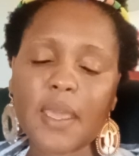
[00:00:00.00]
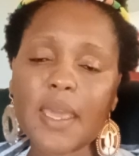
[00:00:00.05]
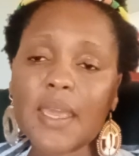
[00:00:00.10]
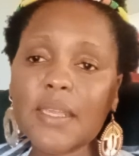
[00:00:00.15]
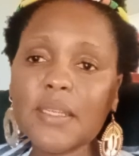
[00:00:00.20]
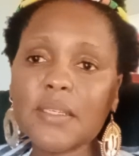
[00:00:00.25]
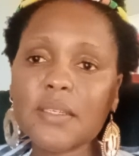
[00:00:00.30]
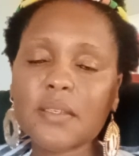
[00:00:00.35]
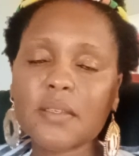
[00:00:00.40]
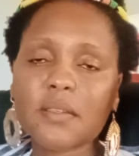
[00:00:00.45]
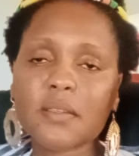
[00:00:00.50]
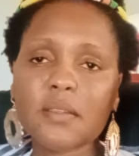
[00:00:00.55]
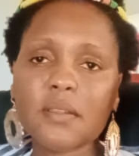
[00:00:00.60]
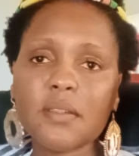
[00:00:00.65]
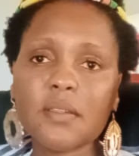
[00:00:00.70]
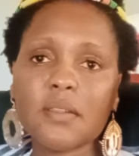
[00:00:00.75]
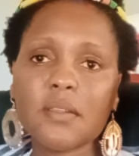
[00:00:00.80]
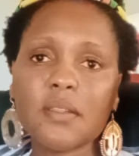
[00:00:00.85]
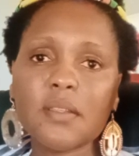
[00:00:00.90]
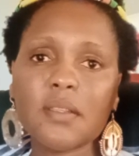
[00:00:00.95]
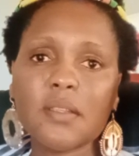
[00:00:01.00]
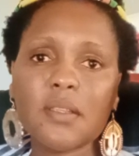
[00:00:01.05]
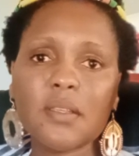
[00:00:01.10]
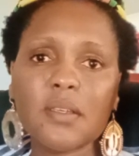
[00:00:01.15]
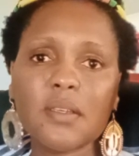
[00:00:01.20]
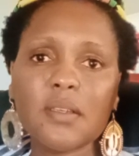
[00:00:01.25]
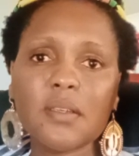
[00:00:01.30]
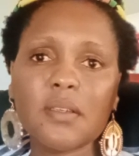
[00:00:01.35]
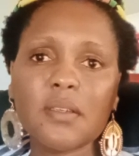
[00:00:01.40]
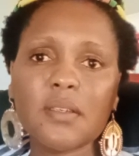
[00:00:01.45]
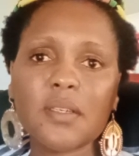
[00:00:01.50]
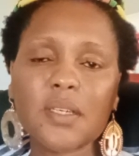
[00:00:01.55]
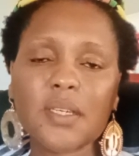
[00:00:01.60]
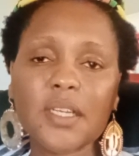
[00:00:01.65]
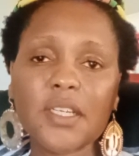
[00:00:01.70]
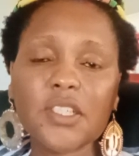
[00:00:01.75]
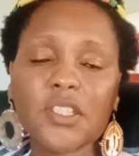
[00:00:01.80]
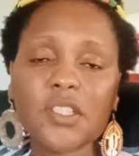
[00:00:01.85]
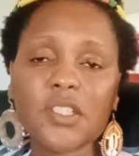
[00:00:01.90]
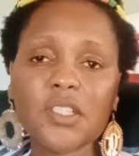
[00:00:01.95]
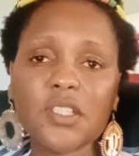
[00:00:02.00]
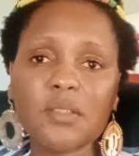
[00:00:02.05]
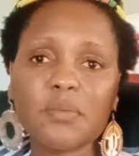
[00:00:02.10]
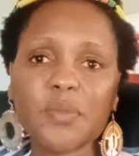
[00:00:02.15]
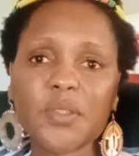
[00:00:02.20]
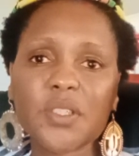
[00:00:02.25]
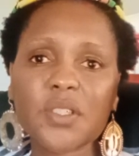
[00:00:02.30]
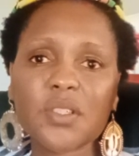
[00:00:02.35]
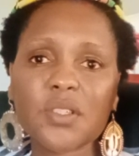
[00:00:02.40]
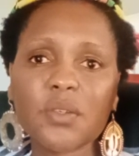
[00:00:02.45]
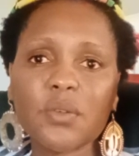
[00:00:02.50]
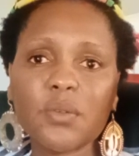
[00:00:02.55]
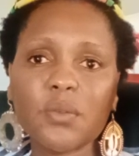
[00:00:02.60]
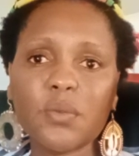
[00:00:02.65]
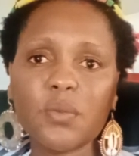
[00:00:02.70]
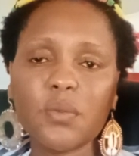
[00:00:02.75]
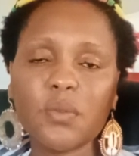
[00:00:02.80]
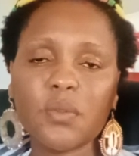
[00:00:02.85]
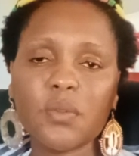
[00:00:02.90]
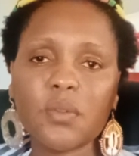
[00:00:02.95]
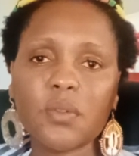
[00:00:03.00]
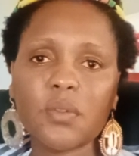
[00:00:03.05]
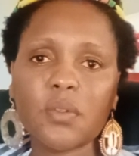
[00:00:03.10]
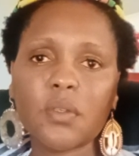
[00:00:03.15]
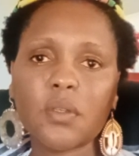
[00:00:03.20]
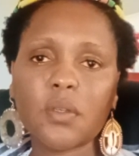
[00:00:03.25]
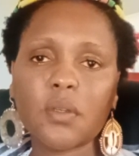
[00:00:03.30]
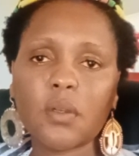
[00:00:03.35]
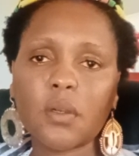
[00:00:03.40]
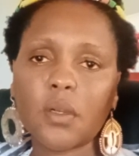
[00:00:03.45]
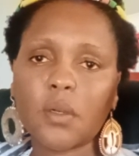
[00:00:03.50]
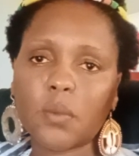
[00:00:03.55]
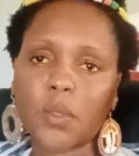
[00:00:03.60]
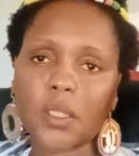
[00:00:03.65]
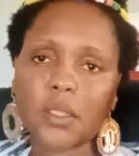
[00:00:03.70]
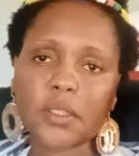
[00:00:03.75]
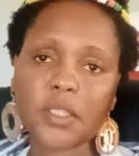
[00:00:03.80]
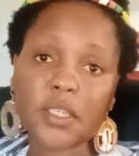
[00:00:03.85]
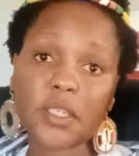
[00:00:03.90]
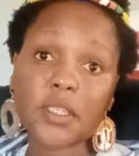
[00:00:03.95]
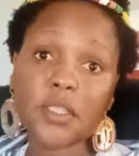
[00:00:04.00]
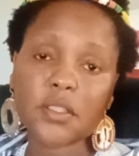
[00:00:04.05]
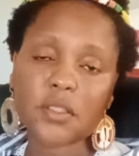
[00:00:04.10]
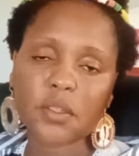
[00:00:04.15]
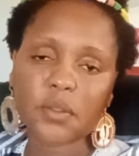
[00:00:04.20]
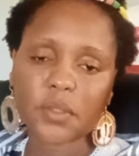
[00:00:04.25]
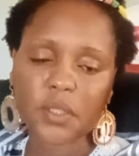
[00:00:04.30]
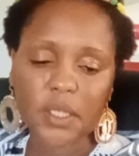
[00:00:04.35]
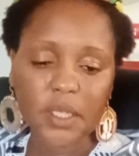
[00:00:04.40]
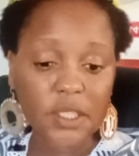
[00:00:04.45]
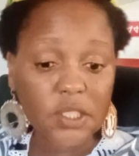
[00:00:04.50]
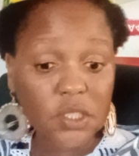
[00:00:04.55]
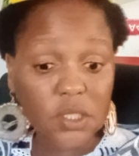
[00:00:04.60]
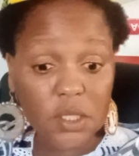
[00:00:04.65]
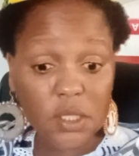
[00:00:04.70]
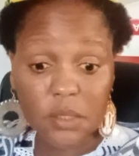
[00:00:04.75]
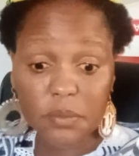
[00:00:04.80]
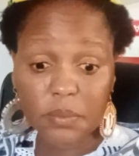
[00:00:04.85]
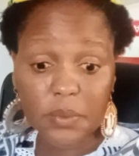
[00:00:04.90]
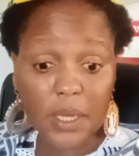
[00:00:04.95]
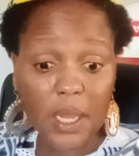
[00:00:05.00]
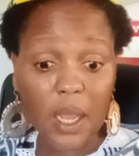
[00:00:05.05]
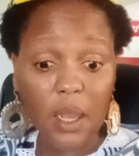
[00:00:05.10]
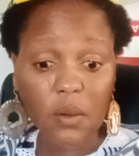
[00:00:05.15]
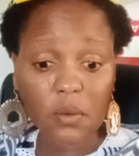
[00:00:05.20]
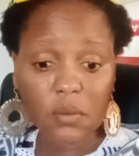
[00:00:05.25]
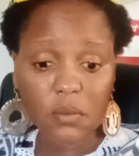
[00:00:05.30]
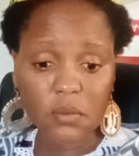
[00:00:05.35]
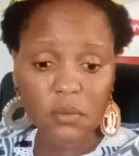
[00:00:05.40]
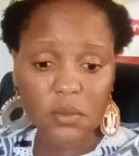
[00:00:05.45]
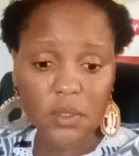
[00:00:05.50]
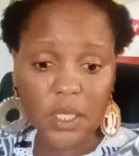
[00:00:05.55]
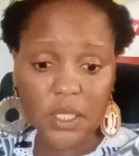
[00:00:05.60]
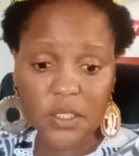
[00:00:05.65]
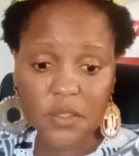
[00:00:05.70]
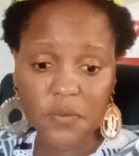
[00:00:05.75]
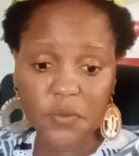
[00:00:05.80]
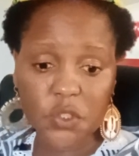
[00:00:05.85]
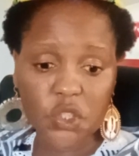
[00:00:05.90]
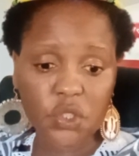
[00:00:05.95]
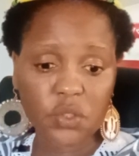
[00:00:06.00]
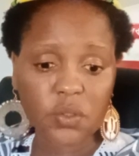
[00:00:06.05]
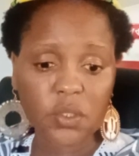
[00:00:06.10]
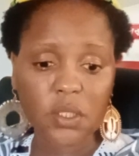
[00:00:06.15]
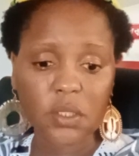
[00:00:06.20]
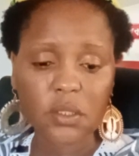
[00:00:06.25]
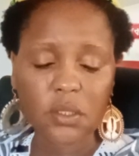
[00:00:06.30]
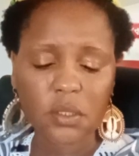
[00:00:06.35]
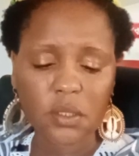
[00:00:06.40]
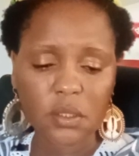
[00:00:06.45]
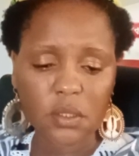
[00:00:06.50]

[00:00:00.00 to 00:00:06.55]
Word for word: as the relationship is so oh, well, there is no relationship now, that's for sure,